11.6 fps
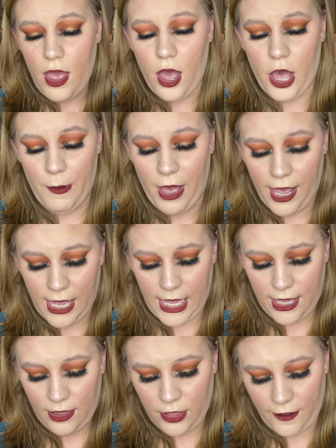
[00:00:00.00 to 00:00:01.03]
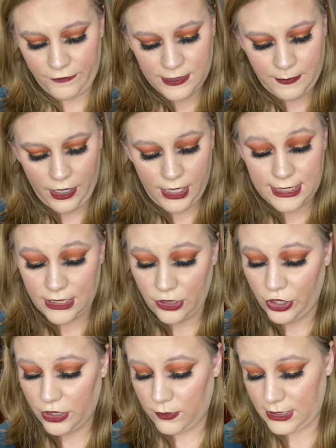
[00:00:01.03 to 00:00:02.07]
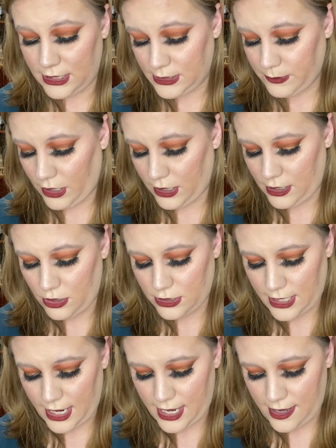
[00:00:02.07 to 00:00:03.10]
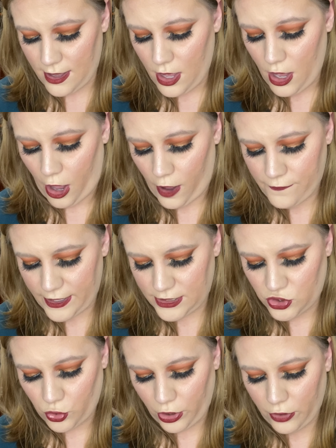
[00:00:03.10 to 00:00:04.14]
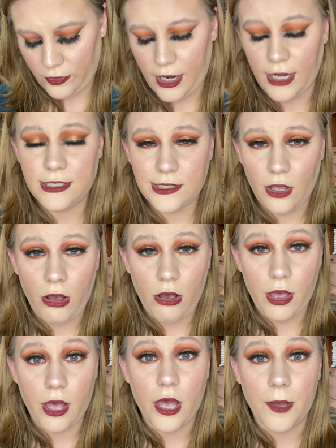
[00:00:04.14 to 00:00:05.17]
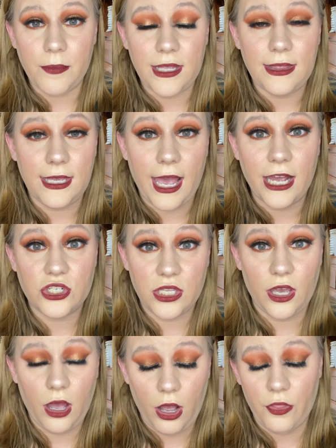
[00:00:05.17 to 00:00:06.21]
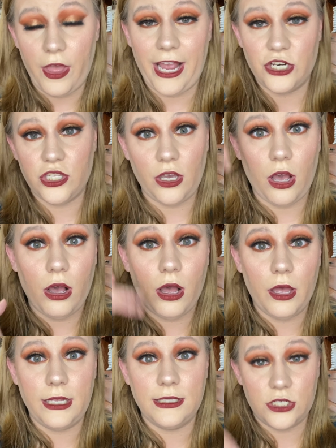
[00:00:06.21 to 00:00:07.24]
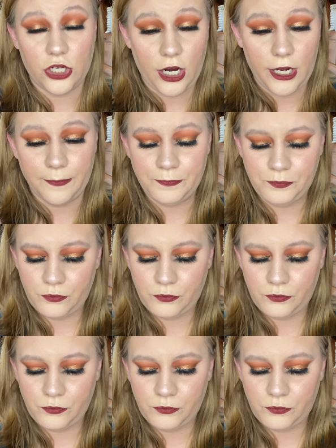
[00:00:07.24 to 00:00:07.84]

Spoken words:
I love this palette. I did a look with this palette the other day off a tutorial that I saw on the Ashley Haw Instagram